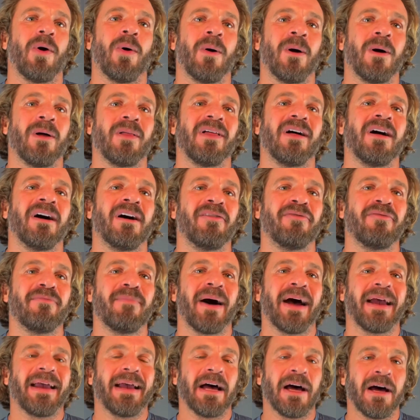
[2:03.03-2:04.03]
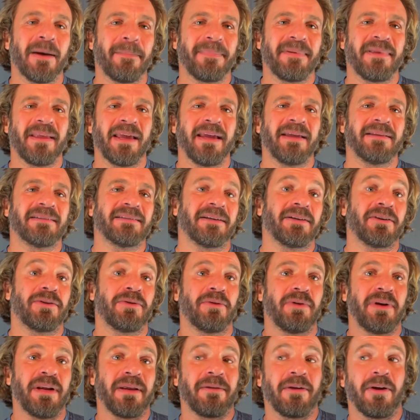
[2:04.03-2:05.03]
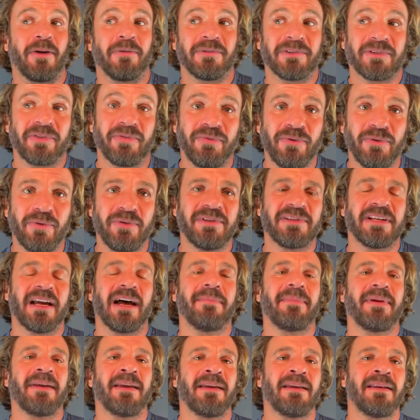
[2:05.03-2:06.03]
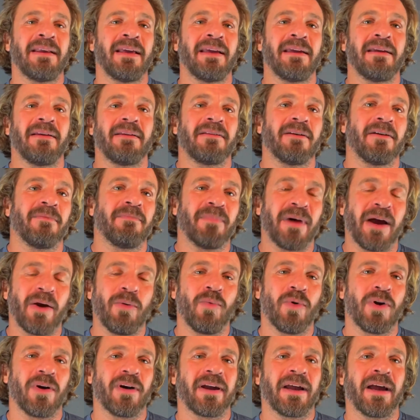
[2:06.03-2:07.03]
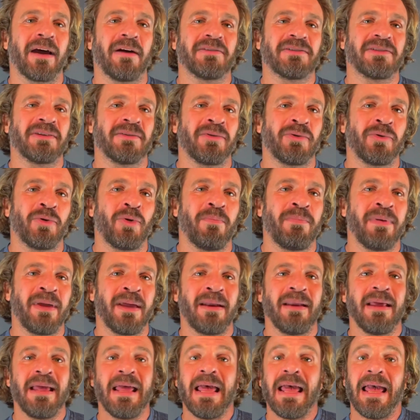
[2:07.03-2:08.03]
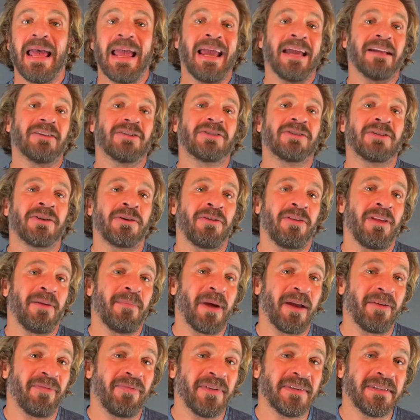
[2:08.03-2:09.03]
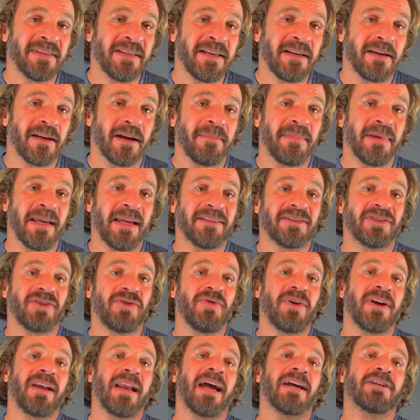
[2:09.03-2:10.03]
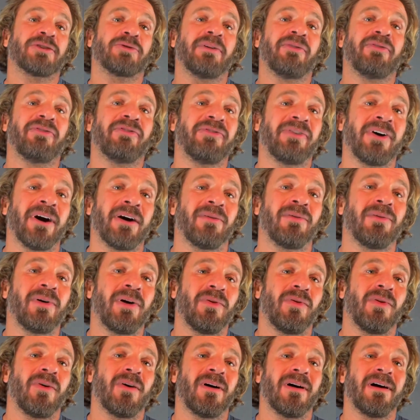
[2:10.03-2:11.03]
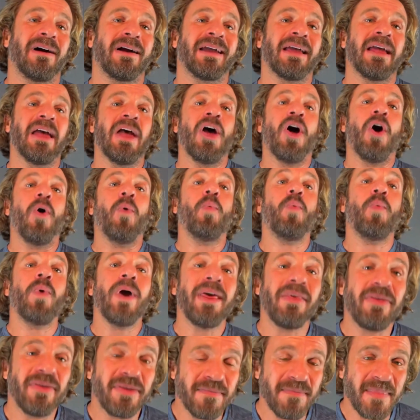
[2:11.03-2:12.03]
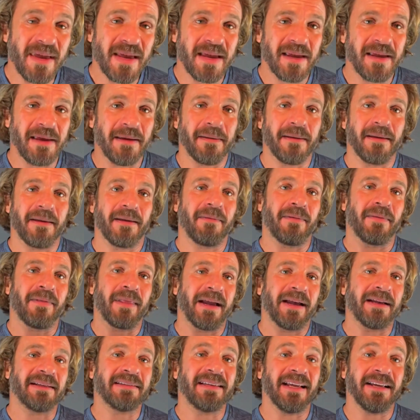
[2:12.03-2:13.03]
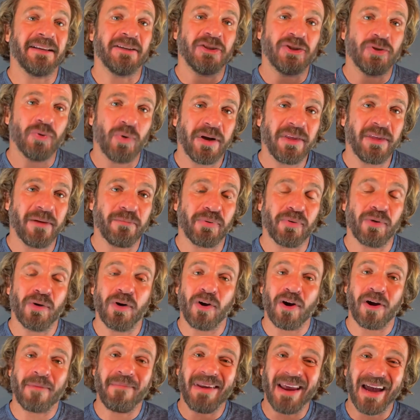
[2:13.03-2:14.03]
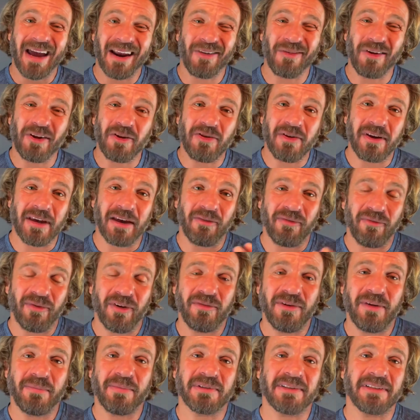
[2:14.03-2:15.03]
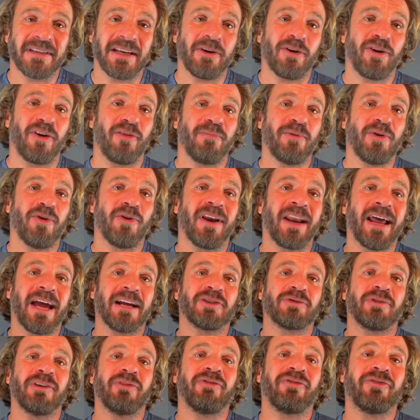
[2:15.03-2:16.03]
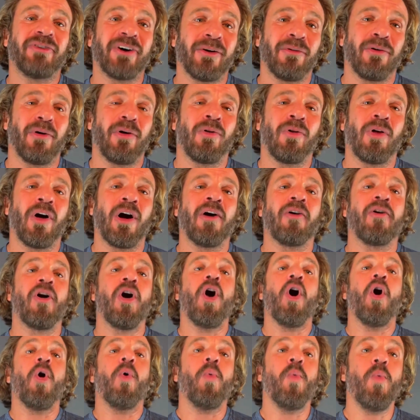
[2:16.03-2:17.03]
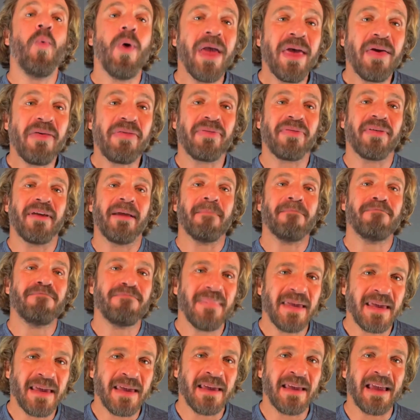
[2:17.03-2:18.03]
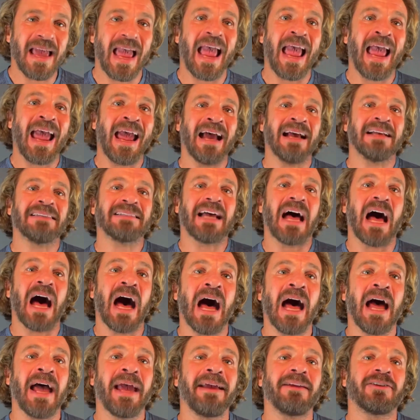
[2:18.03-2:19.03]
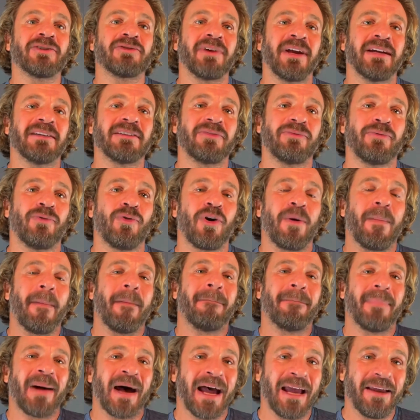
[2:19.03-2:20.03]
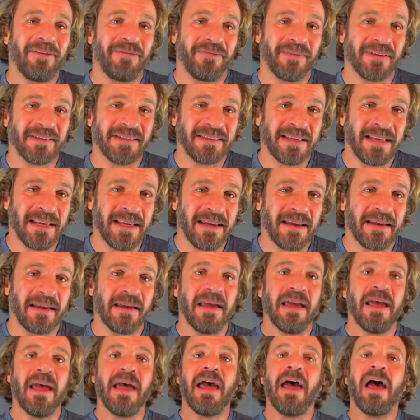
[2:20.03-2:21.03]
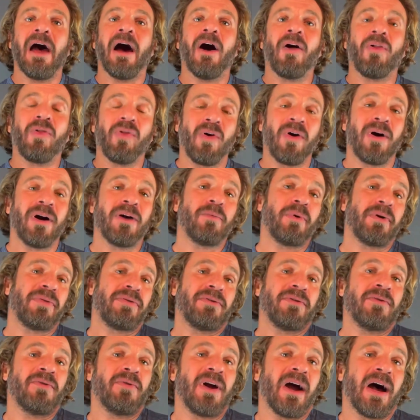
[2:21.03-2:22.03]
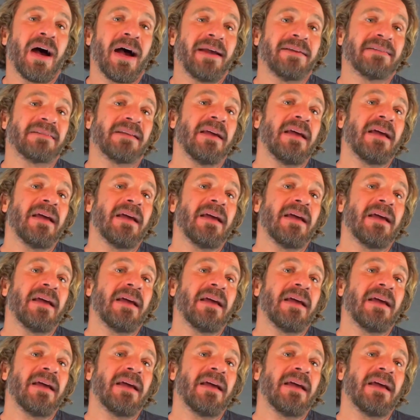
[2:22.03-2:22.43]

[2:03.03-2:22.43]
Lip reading: all of my updates, including, you know, foods I'm eating, you know, my workouts a little bit, and certainly my physique updates. So you can actually follow along with me. Like I said, join the program. Not only do you get 50% off, but you can actually follow along with me as I transform my physique along with you guys.